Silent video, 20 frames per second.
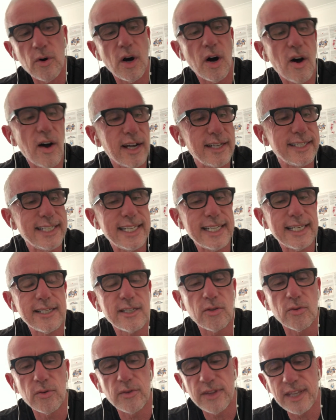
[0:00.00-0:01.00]

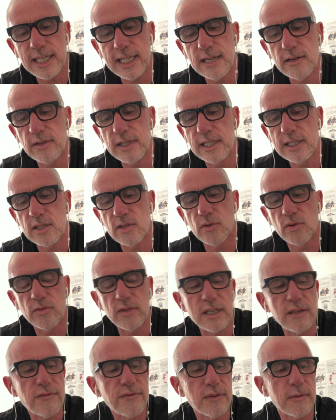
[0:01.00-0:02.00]
ideas or theories or
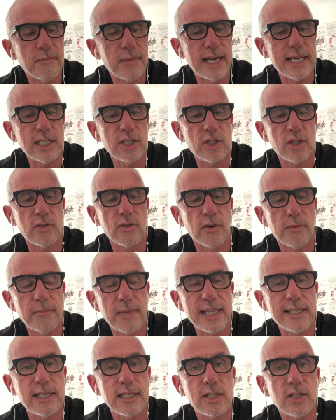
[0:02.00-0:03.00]
information or
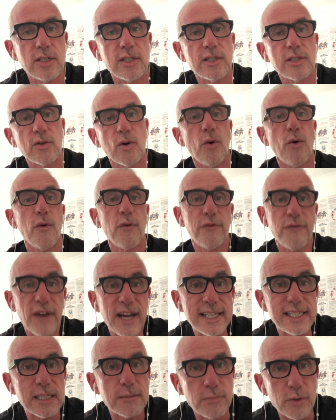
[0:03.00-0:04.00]
messages or
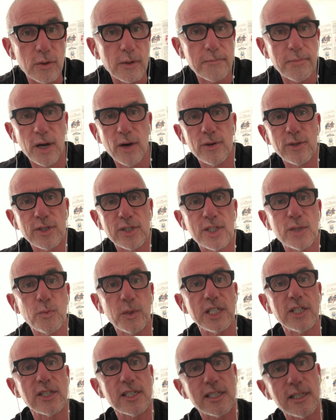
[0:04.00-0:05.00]
Facebook posts
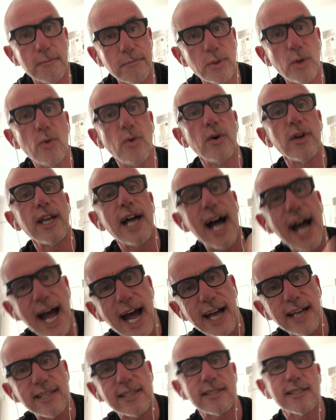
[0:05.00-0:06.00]
which support
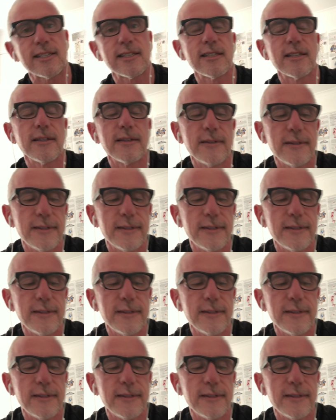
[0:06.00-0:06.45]
us.